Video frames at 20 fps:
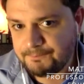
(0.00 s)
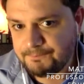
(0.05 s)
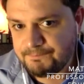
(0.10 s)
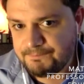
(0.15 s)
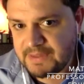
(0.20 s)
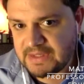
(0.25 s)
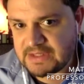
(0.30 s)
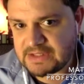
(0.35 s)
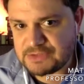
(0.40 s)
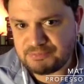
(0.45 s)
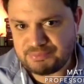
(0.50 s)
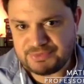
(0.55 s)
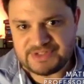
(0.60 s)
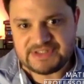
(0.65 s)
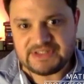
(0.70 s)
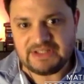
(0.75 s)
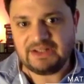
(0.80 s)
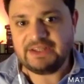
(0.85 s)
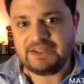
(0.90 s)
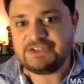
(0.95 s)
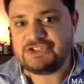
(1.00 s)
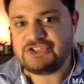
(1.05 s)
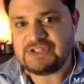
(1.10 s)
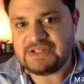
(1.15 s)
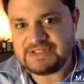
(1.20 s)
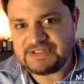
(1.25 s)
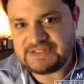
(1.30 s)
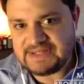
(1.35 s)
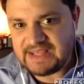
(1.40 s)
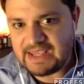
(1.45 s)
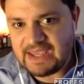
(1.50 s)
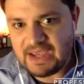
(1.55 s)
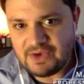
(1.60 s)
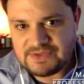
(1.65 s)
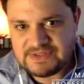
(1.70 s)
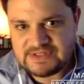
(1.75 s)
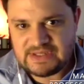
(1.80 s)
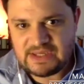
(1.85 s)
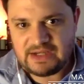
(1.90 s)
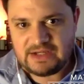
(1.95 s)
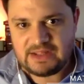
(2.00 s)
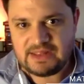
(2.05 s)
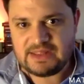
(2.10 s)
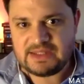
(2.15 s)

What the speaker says: because Brazil had just negotiated